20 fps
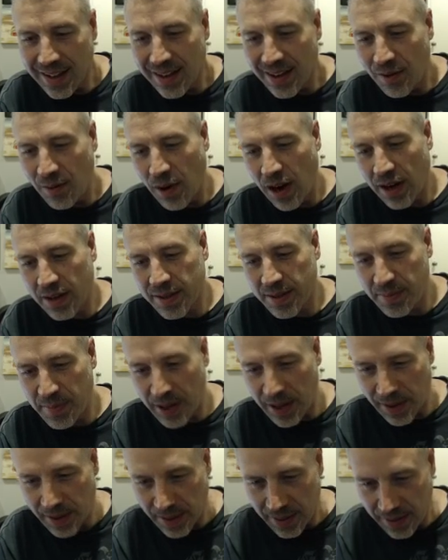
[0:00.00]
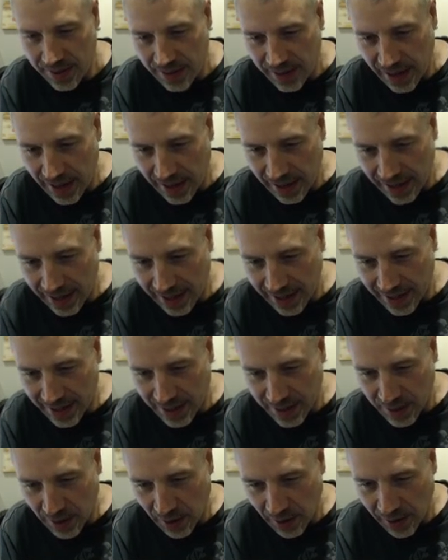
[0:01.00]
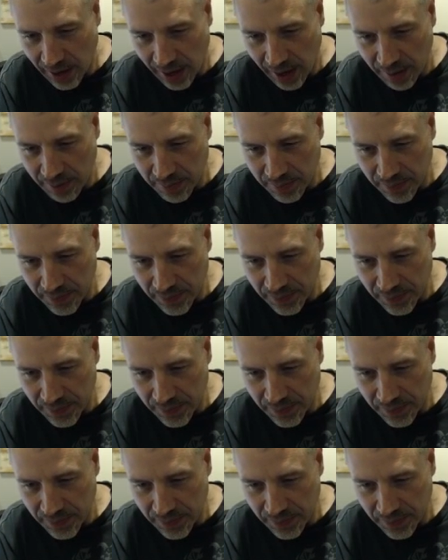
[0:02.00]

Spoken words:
Rocksmith, that like guitar game.